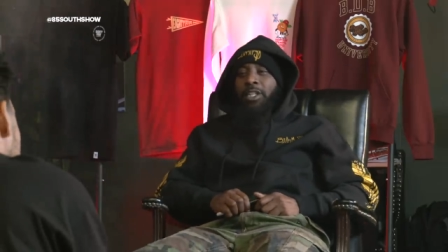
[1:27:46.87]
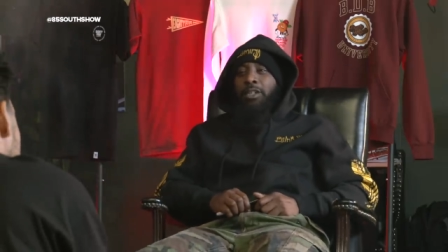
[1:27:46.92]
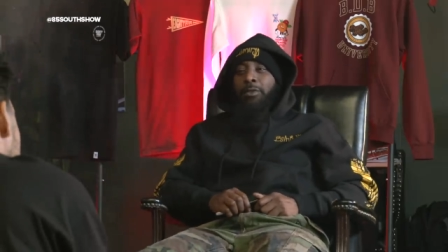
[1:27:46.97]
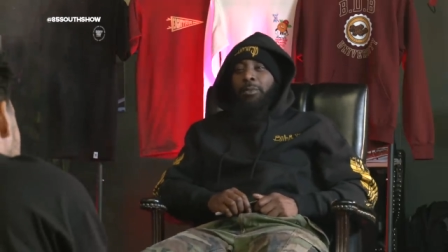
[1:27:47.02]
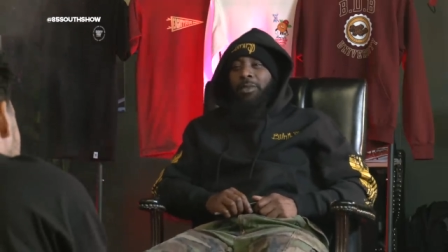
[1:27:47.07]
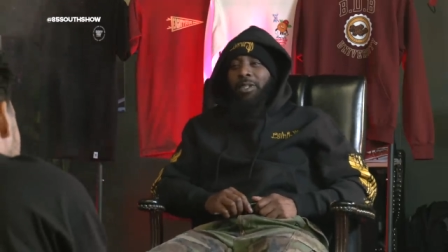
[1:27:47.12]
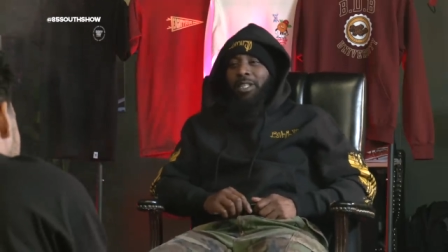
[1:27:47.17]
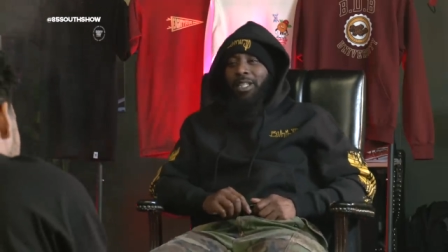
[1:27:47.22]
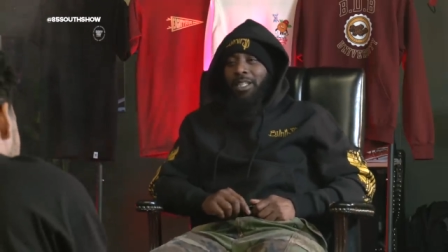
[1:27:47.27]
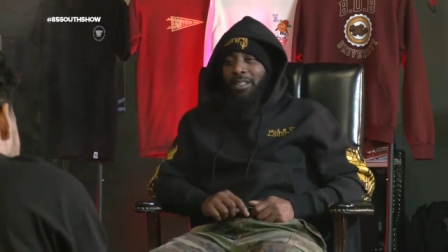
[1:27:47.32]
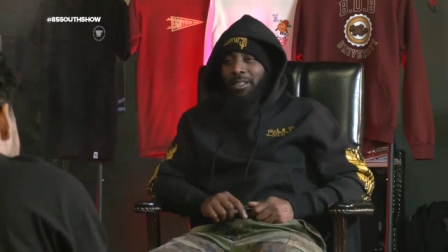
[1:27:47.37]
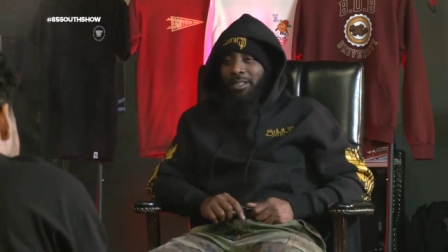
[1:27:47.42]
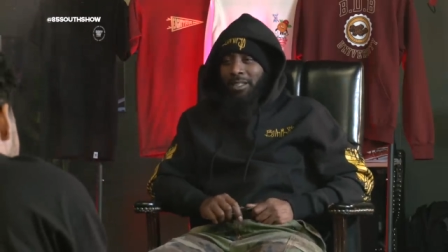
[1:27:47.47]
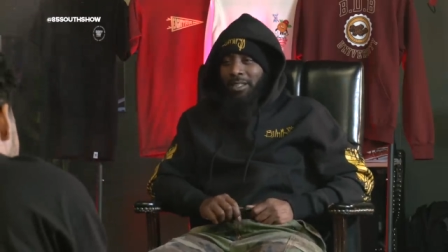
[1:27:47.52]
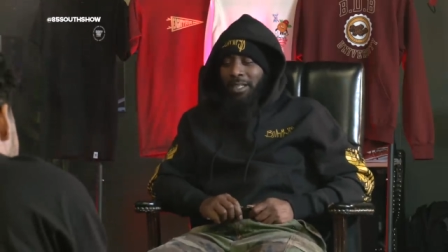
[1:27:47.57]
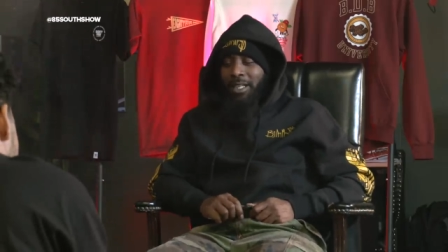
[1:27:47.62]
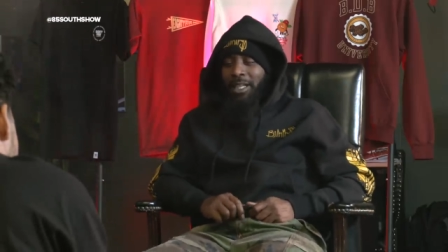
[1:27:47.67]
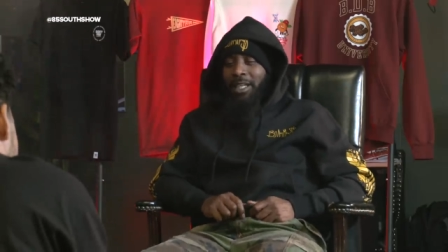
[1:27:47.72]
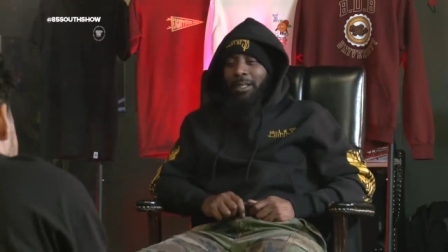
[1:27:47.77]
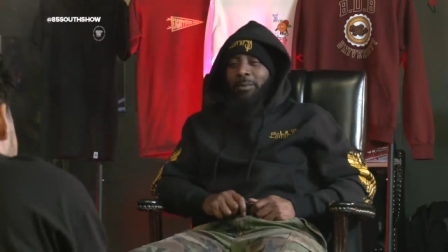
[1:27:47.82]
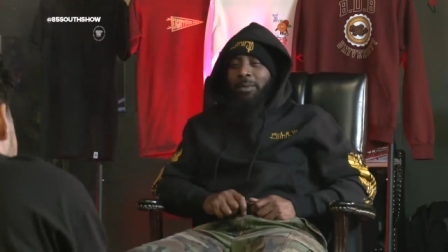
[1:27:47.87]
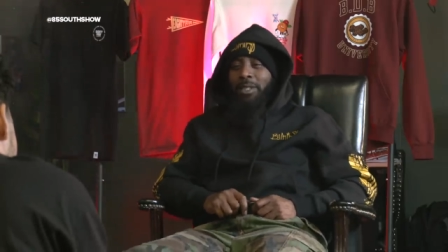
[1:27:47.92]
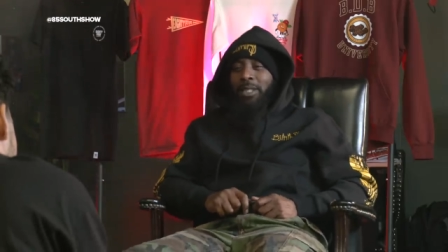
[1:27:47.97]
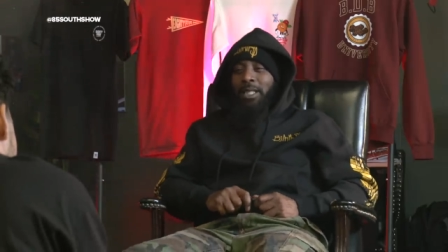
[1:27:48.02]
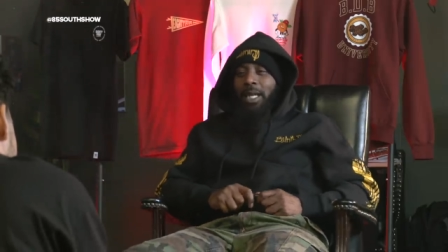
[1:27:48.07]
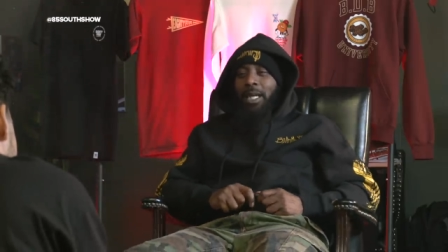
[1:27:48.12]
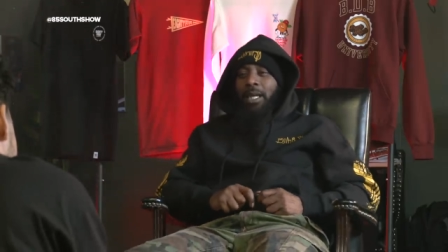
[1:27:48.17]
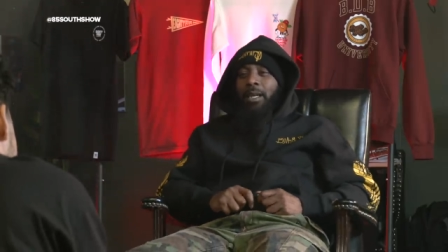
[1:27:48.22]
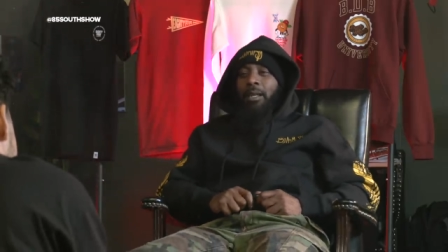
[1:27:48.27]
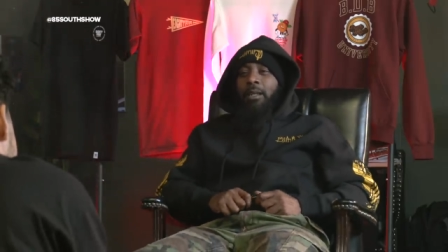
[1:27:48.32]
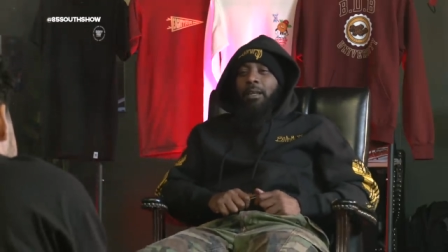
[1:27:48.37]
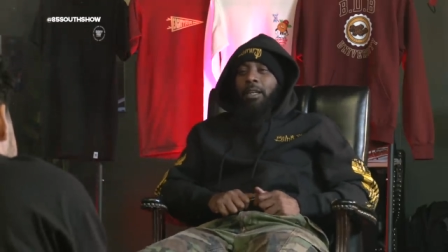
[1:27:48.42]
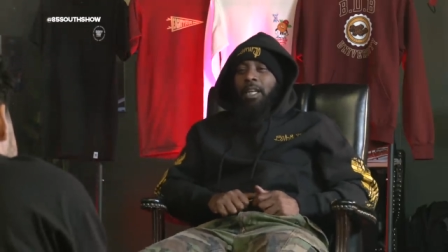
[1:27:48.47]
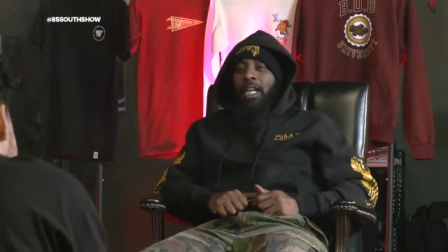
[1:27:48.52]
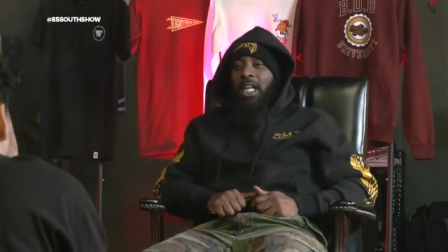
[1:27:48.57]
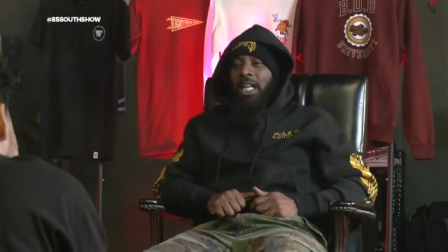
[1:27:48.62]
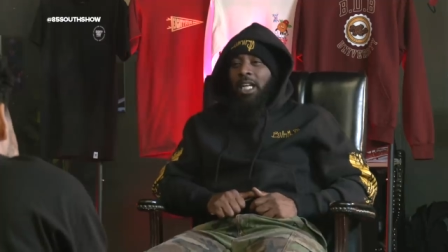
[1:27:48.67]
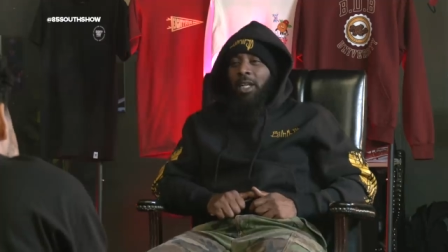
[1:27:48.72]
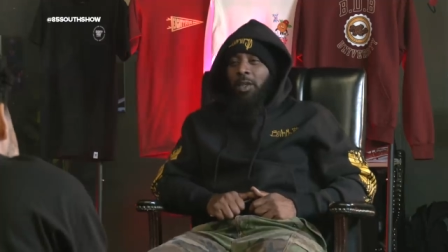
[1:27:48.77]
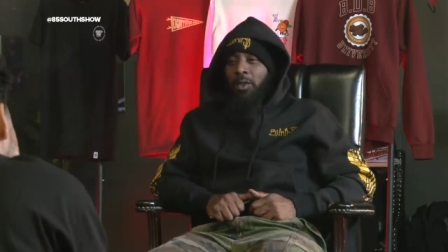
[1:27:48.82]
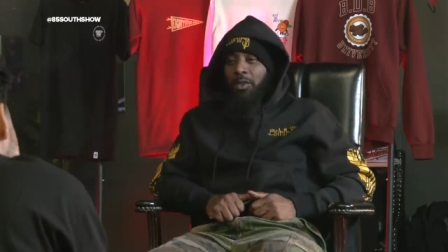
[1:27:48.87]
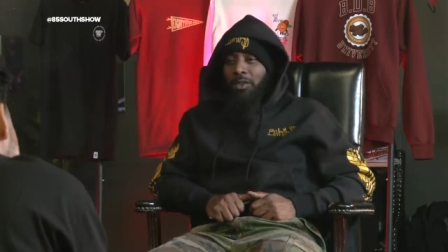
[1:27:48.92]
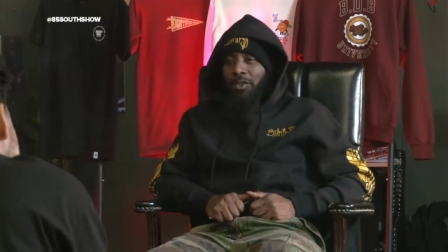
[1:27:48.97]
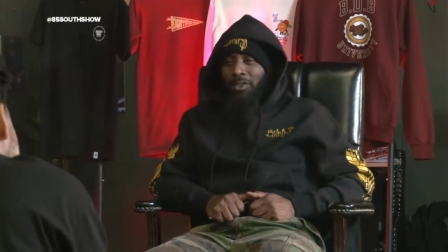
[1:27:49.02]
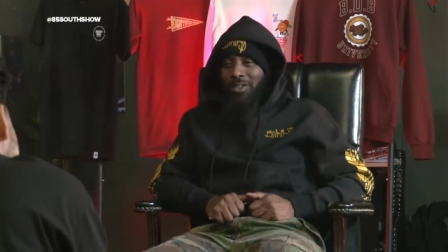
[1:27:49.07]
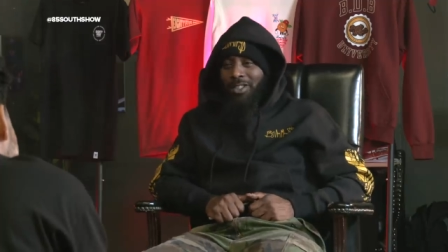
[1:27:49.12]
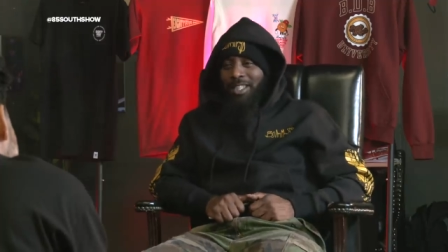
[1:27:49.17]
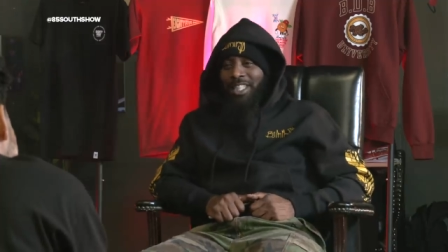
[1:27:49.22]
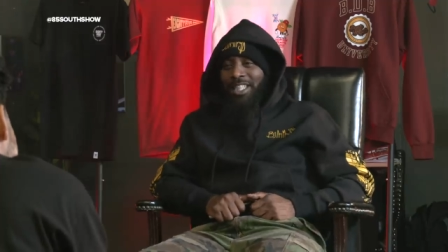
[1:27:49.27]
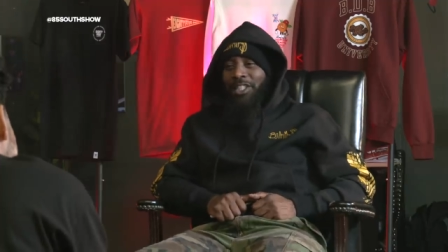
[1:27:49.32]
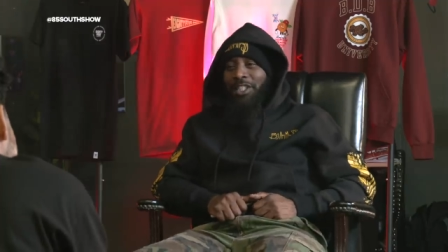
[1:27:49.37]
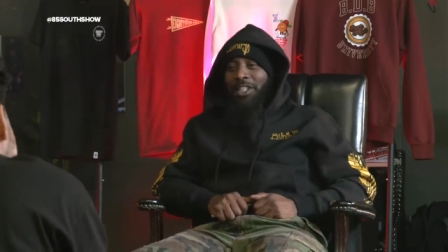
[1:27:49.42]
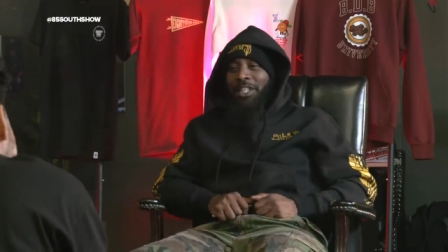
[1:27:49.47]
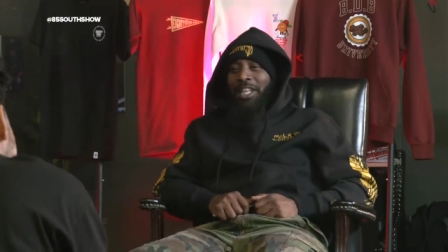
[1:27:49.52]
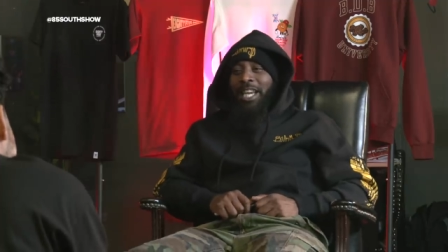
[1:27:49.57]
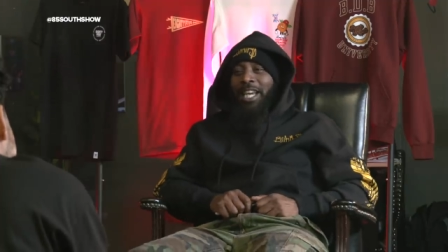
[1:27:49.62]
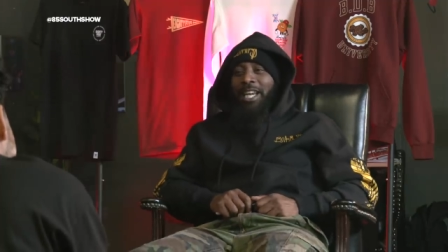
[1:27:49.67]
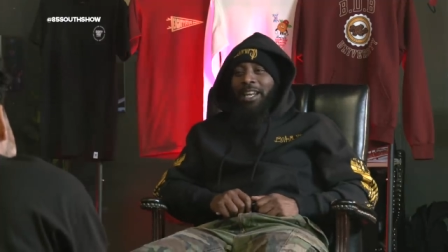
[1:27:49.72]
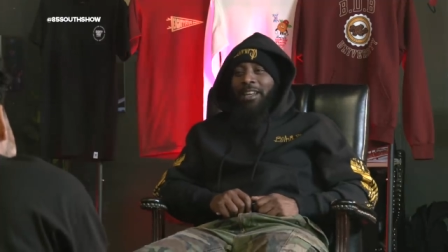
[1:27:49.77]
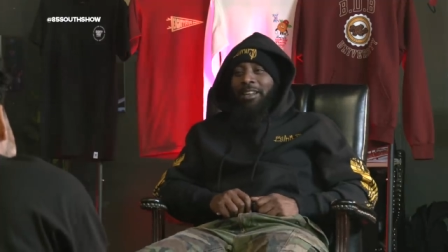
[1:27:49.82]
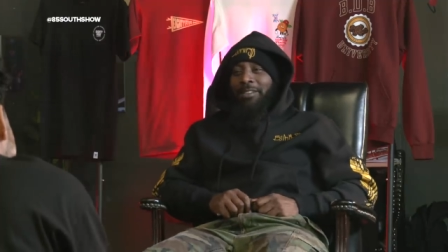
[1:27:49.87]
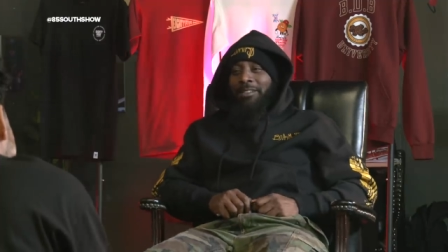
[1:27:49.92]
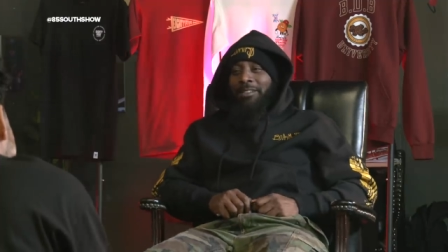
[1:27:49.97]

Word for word: He'll be under the comments like, Karlous, this your daddy.